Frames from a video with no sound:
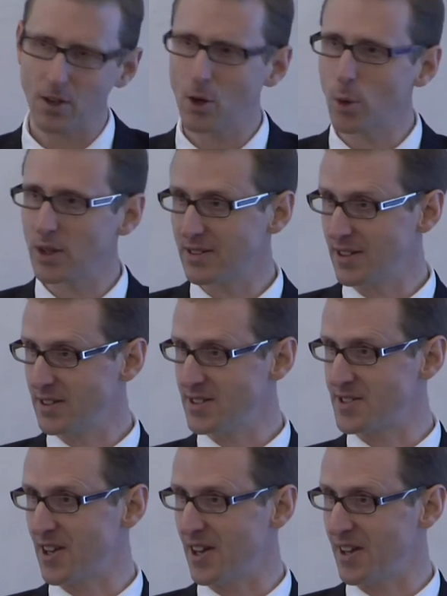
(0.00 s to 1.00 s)
quilted
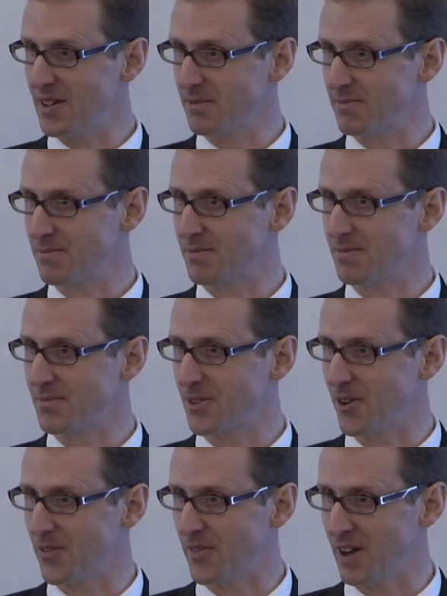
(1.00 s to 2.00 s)
design
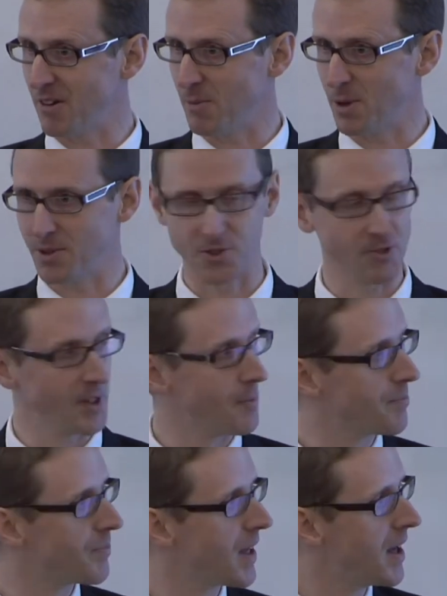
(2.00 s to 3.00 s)
on their upholstery.
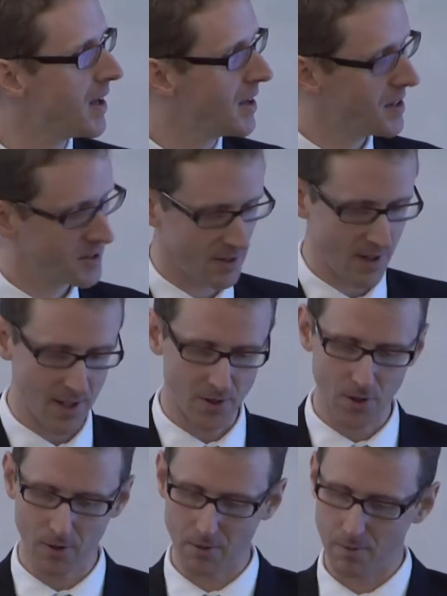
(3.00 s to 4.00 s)
So they
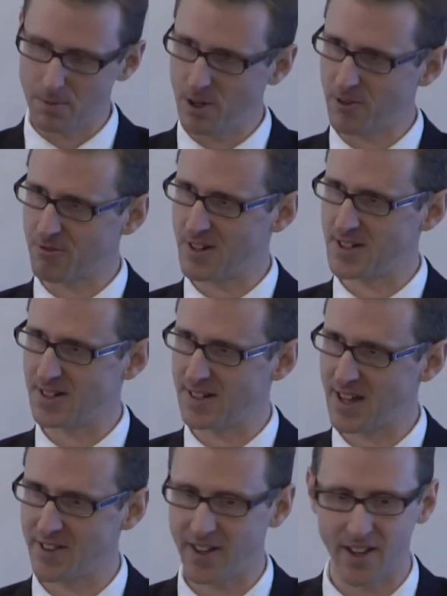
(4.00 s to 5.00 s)
took perforated
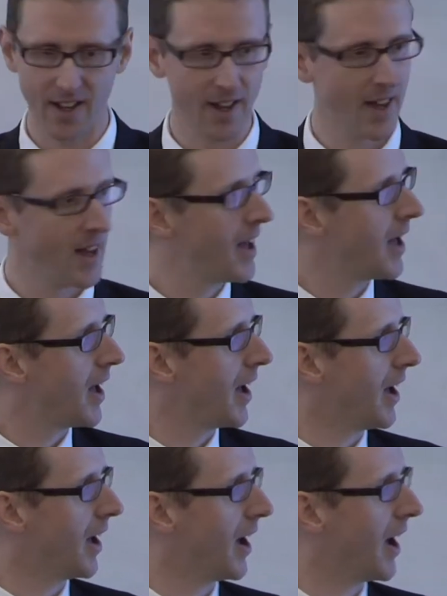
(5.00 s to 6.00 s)
leather
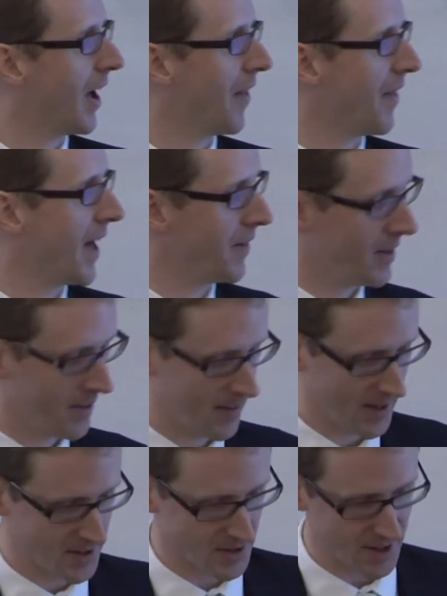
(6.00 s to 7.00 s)
uh, and then
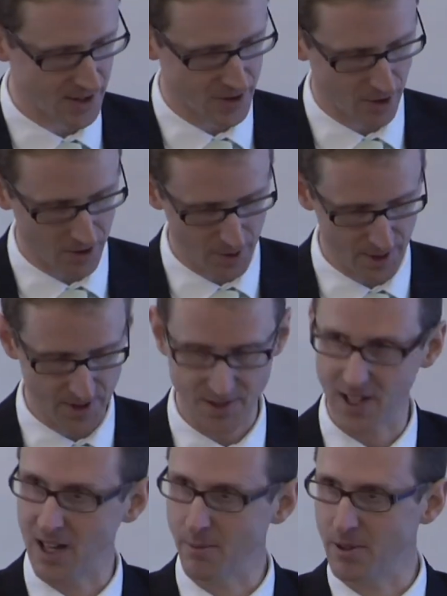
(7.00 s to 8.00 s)
they stitched onto it a
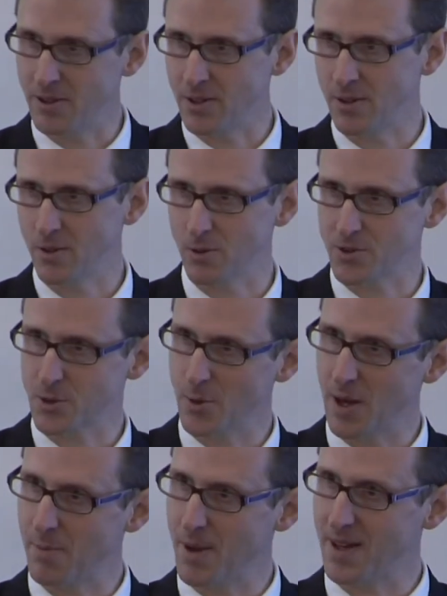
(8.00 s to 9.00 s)
diamond or
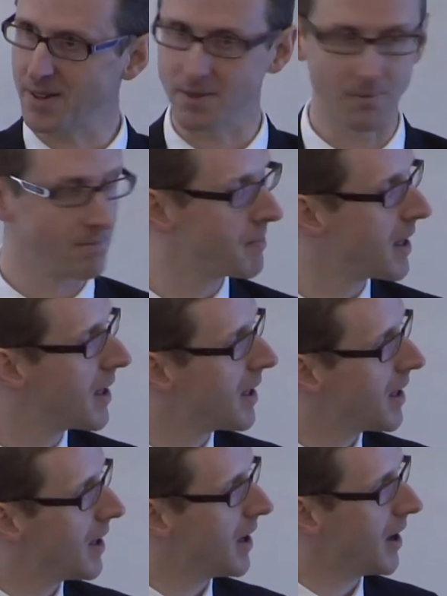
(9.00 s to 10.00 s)
square pattern
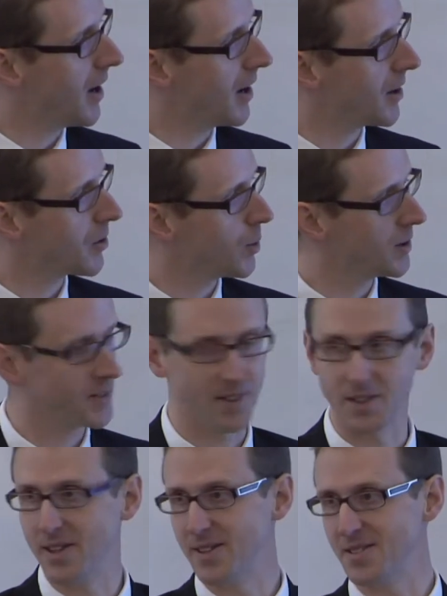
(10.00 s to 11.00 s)
uh,
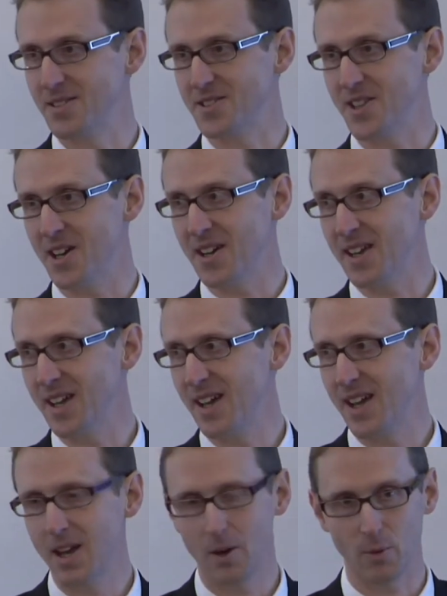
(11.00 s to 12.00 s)
quilted design,
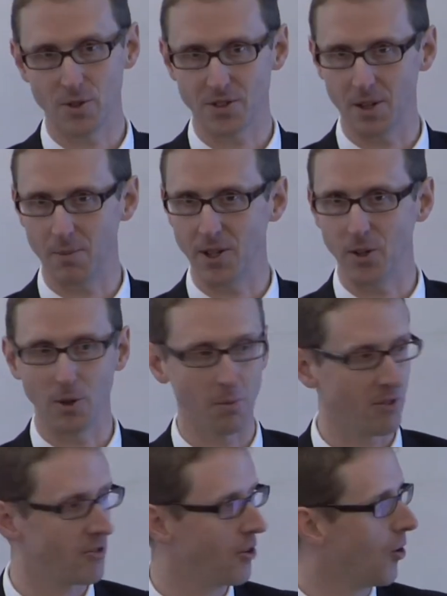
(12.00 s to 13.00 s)
which they've been doing
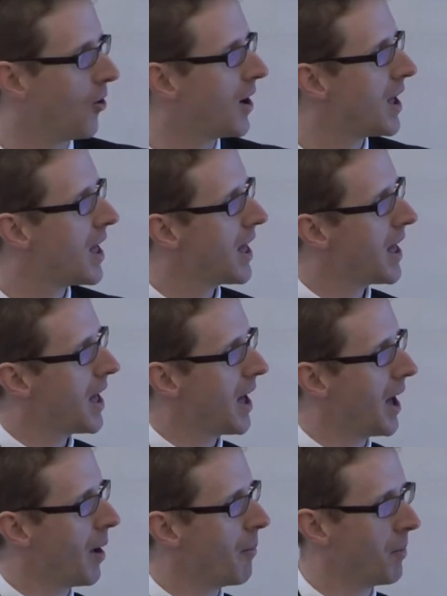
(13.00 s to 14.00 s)
before.
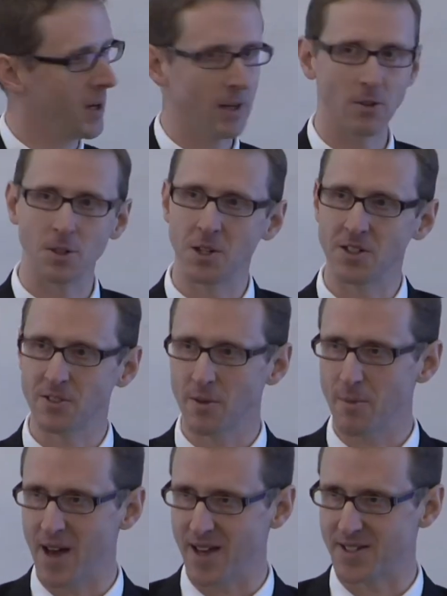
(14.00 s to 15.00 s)
Um, but it looked a bit of
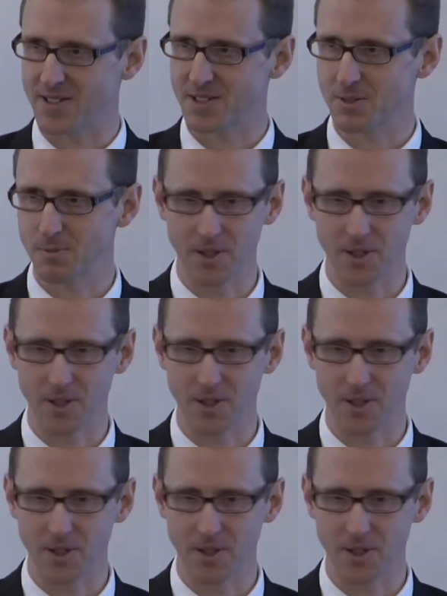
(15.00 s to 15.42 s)
a mess